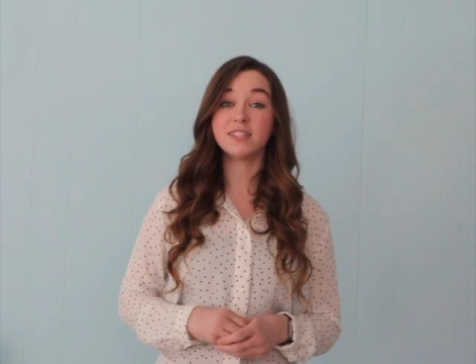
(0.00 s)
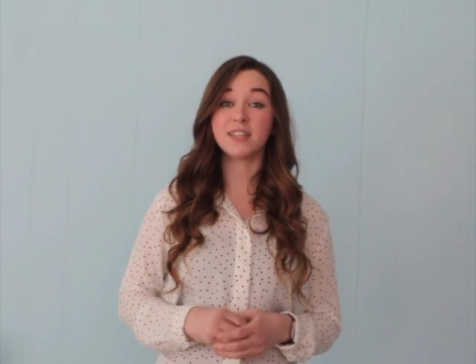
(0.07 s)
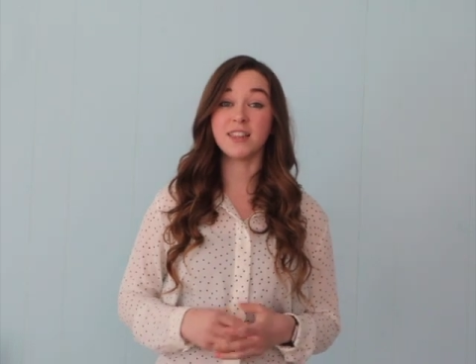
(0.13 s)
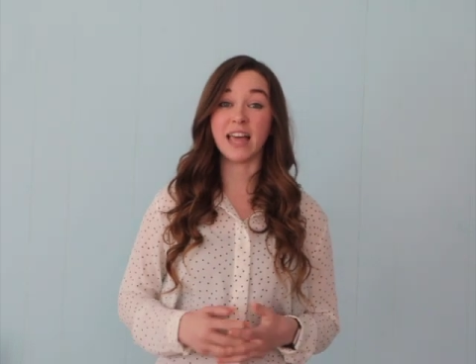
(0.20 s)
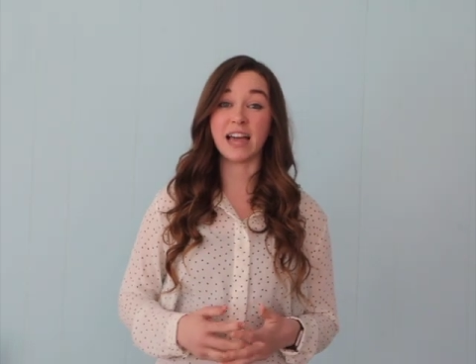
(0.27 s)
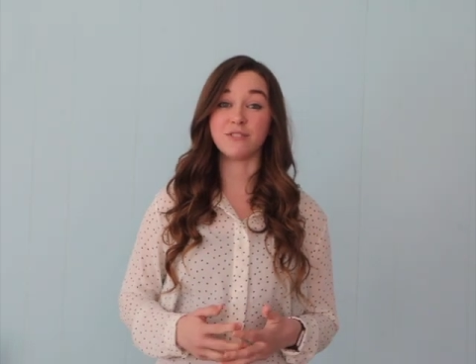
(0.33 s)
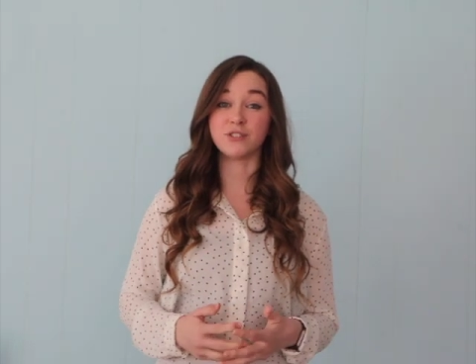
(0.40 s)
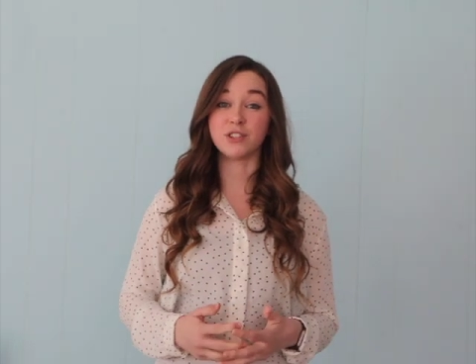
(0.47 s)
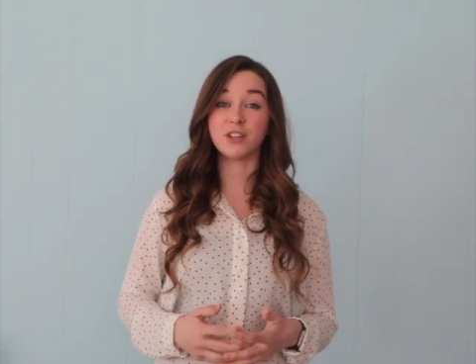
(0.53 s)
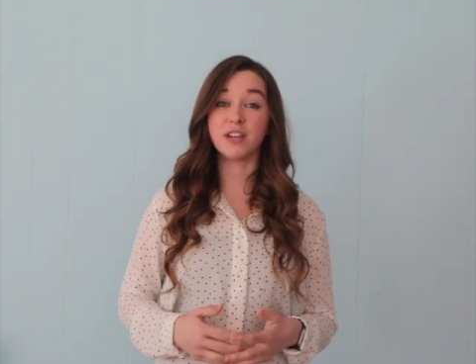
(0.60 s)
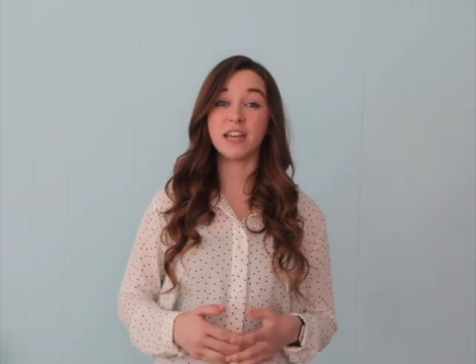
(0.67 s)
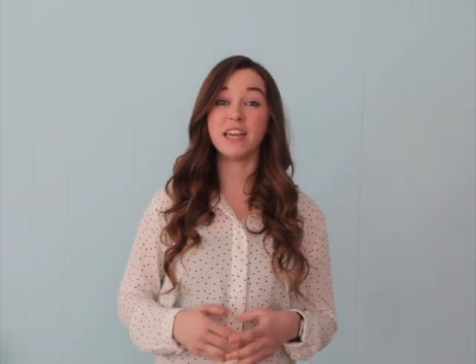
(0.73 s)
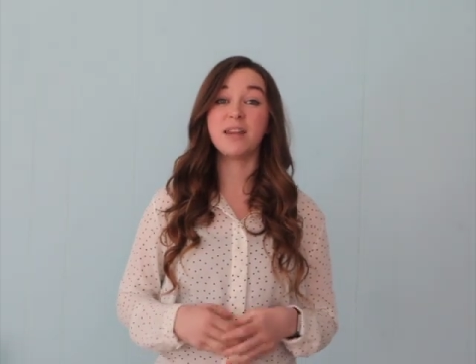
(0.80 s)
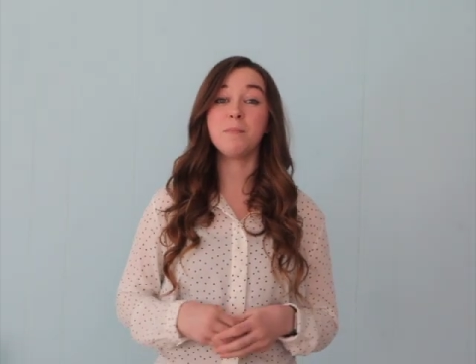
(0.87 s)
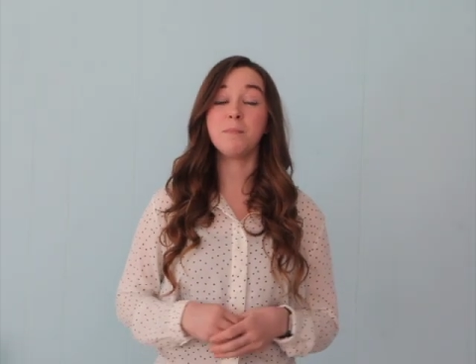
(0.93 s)
to laughter
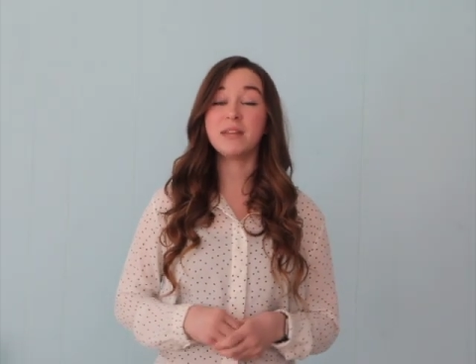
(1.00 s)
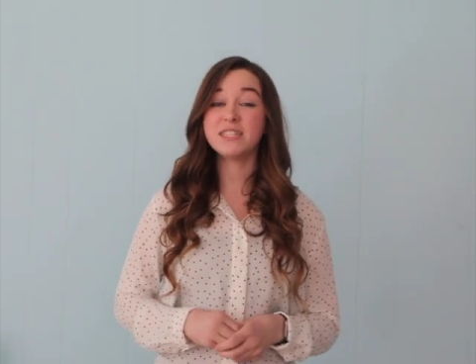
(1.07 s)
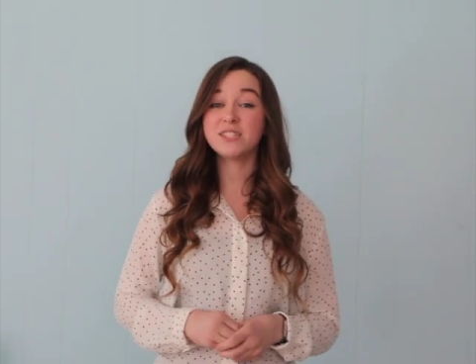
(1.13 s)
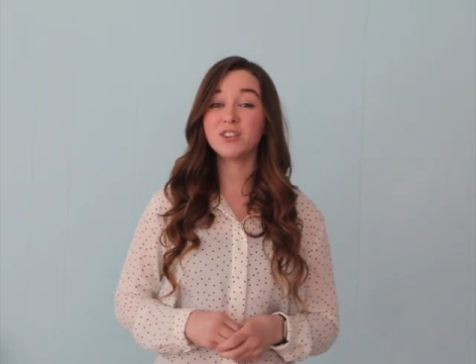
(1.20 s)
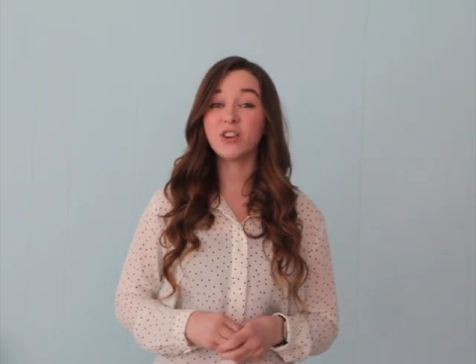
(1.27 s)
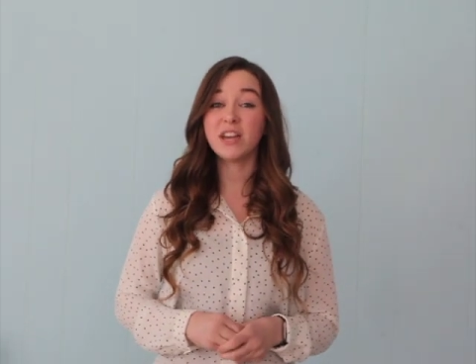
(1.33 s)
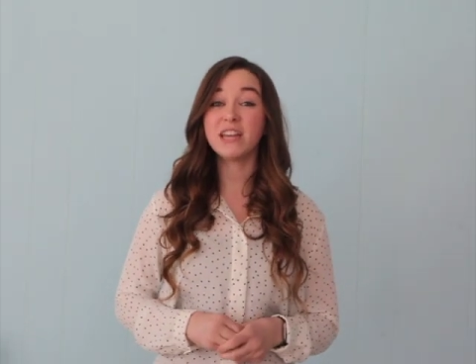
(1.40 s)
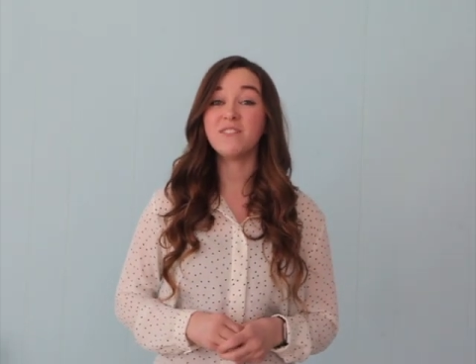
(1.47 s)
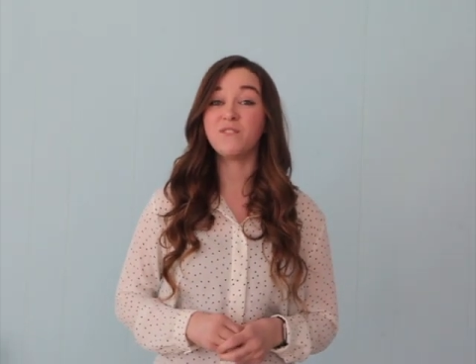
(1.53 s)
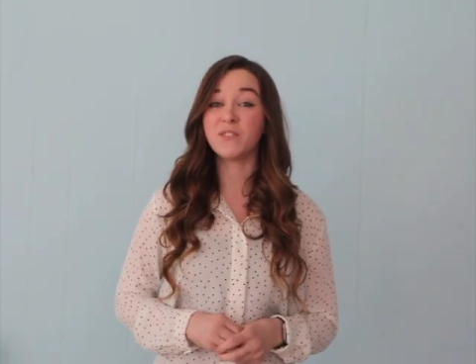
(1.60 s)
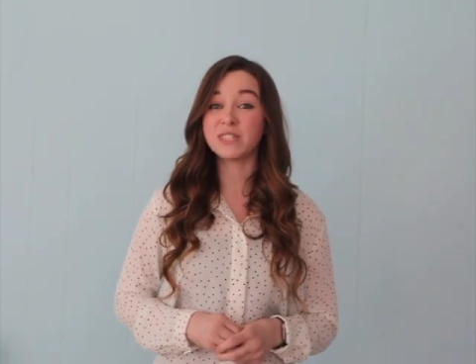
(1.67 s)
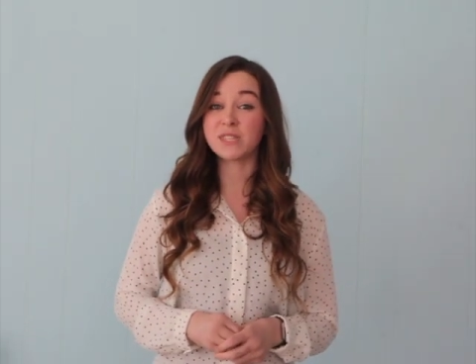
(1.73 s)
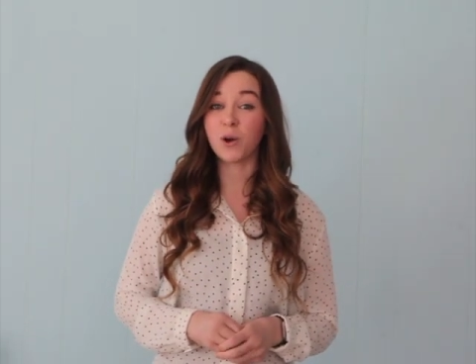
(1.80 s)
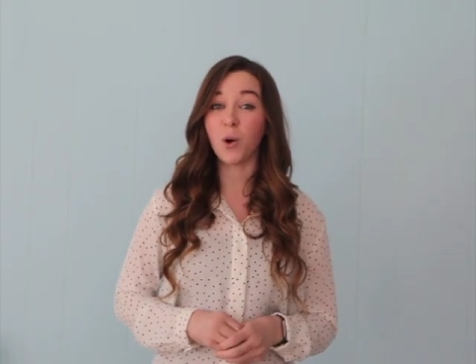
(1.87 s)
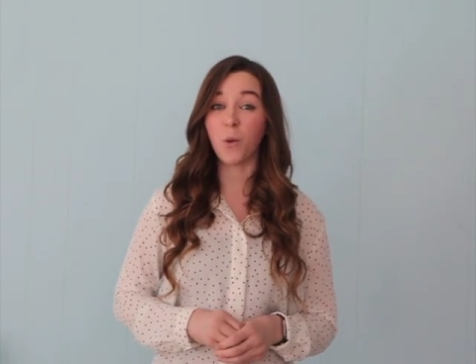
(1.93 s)
in a mental and
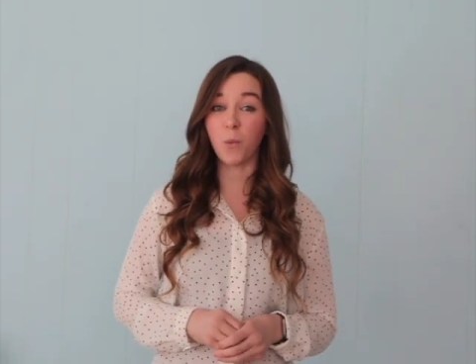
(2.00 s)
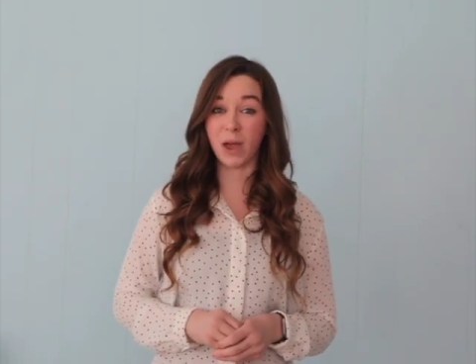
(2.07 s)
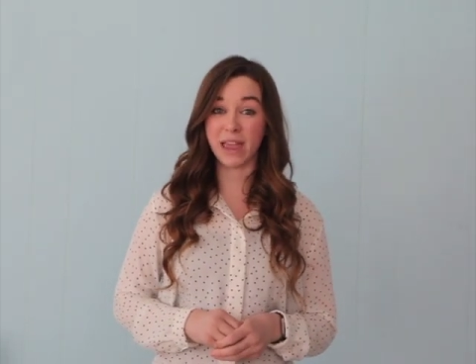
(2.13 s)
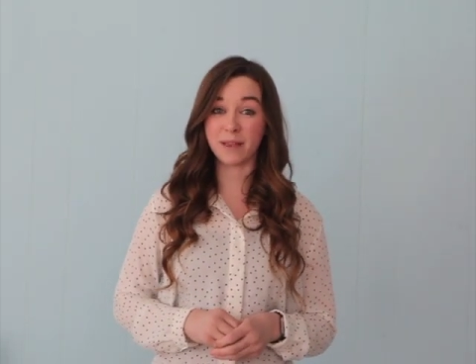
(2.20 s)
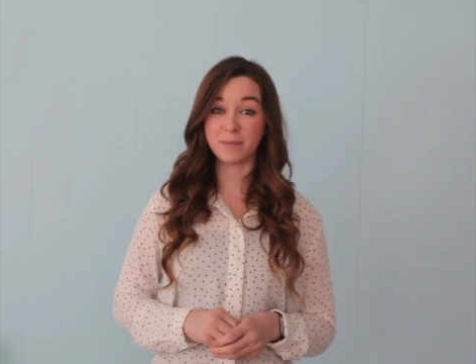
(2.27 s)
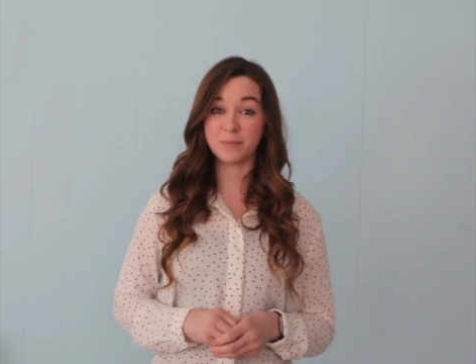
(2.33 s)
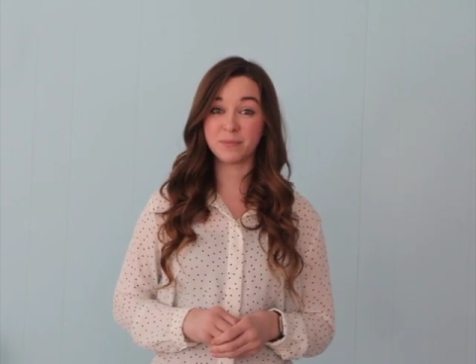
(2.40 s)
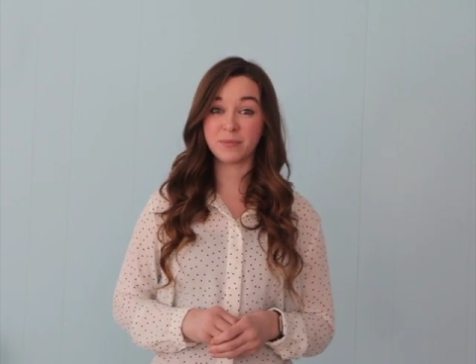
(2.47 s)
physical way.